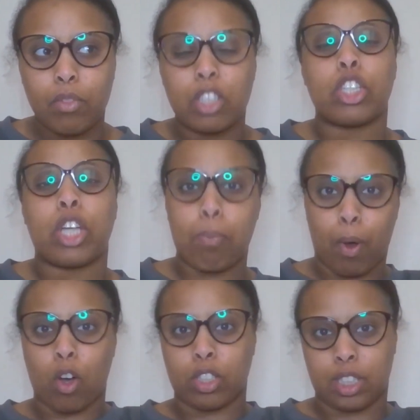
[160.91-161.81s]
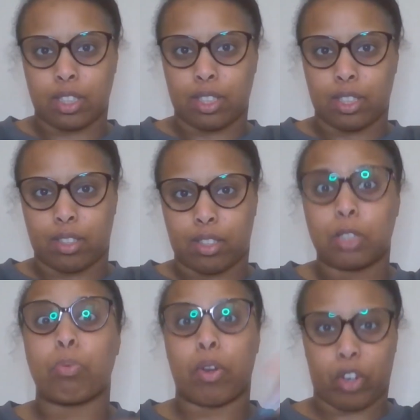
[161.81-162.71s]
to get past the
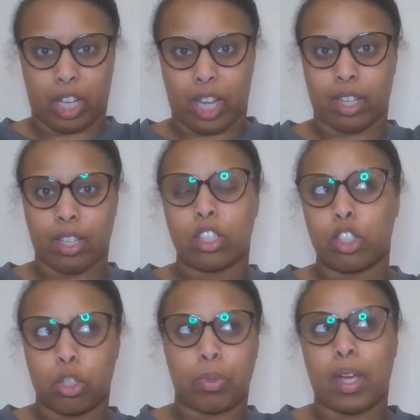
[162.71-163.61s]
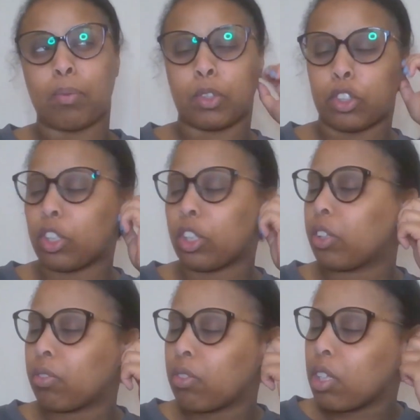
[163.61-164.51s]
Spirit Gate, to be able to
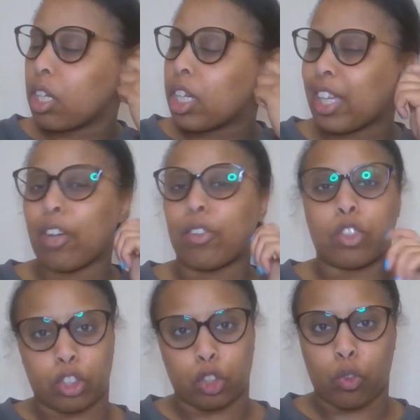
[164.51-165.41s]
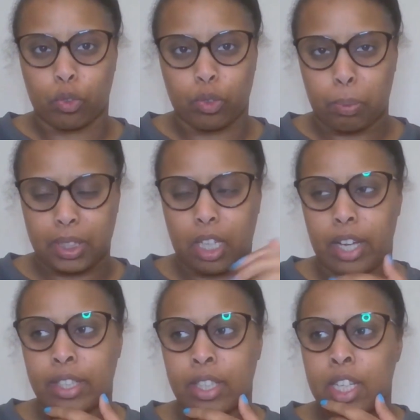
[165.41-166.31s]
get onto the Soul Reaper side.